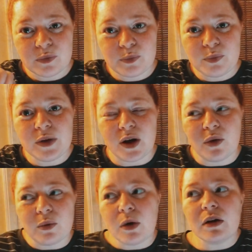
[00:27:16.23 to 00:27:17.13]
you know,
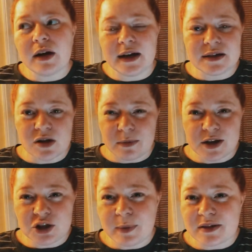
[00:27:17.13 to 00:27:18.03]
worrying so
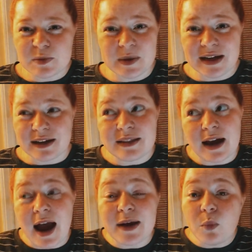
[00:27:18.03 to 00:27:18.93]
much about spending, like
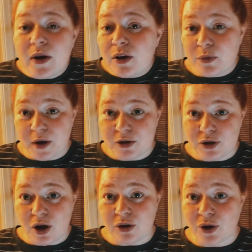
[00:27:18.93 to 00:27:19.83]
I can wear a
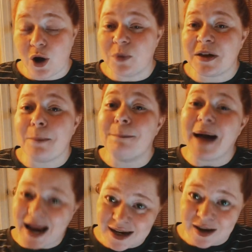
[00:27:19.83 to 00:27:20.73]
$300 coat without
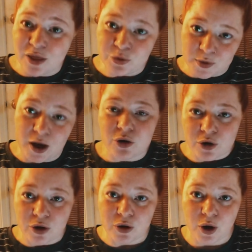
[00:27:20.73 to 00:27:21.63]
buying a
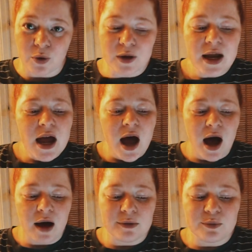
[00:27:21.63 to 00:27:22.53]
$300 coat,
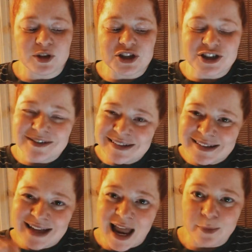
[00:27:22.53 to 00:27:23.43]
uh, which
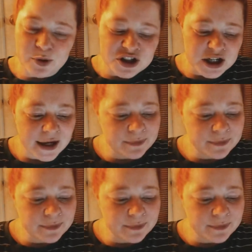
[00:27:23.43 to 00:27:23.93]
I appreciate.